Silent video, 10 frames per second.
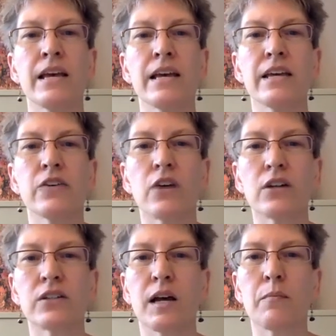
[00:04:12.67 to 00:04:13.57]
Here are
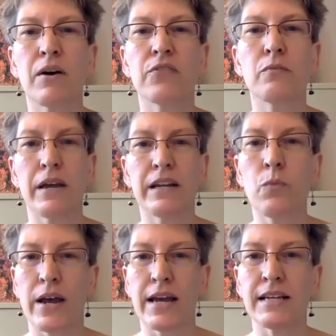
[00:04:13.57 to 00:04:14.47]
some of the many
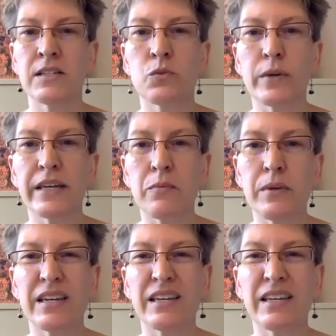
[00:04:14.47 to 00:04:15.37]
ways we can
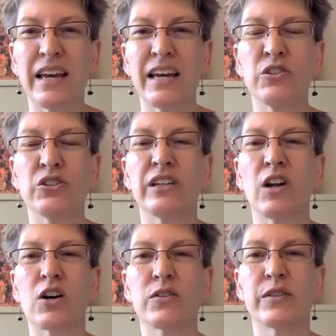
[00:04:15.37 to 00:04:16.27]
be engaged in
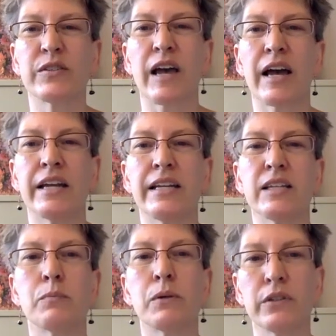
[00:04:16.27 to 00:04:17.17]
our
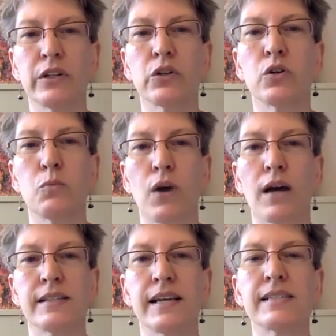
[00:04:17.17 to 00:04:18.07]
society's political
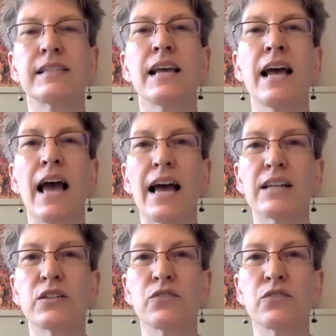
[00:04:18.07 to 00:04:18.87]
process as a